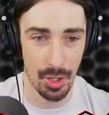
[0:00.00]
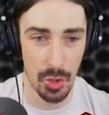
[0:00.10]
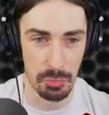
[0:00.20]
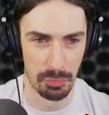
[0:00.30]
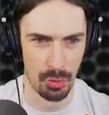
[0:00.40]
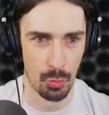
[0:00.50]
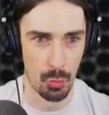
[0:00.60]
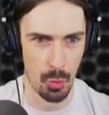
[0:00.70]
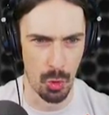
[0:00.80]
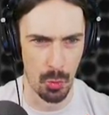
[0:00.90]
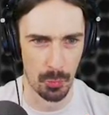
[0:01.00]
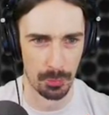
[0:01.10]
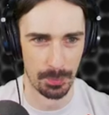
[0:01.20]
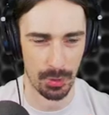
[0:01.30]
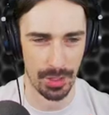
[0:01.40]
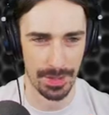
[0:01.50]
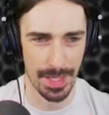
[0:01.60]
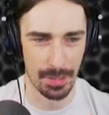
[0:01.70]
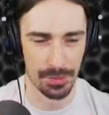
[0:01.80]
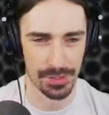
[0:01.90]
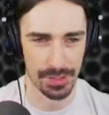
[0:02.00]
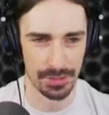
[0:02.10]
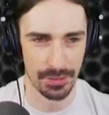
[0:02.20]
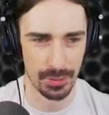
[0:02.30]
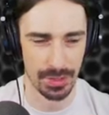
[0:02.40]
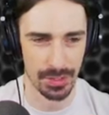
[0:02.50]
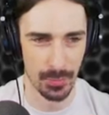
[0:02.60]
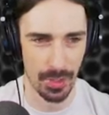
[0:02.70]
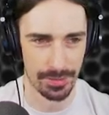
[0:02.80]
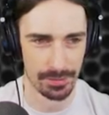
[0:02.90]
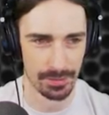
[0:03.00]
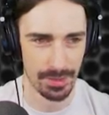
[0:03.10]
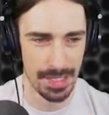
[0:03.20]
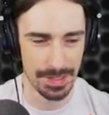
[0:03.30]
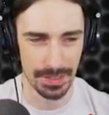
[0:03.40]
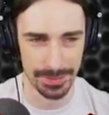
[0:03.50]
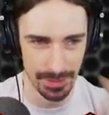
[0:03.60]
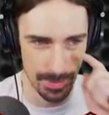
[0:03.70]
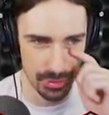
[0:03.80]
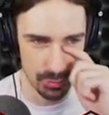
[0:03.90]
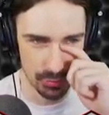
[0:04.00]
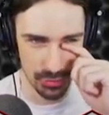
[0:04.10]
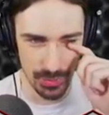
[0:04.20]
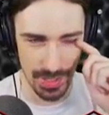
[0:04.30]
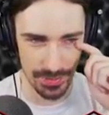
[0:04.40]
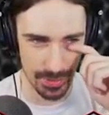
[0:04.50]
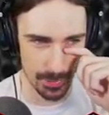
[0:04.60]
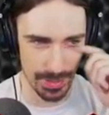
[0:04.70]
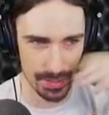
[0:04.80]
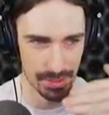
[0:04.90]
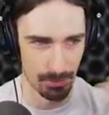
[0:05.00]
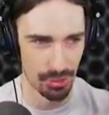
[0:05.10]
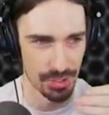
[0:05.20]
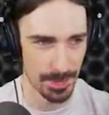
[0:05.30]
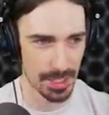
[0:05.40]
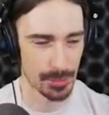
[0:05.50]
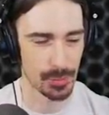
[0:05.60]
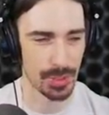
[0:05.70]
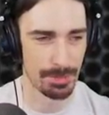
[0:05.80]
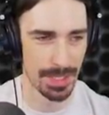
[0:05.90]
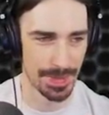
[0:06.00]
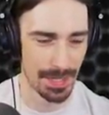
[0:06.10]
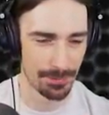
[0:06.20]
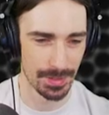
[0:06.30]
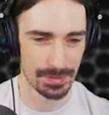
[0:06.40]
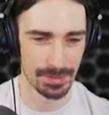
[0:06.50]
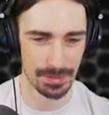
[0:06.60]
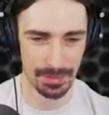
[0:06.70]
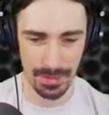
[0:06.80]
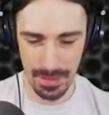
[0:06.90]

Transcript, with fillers: Oh, whoa, boy, that was a unique one. I did a little bit too soon, I think. We needed some more space between me and that vehicle.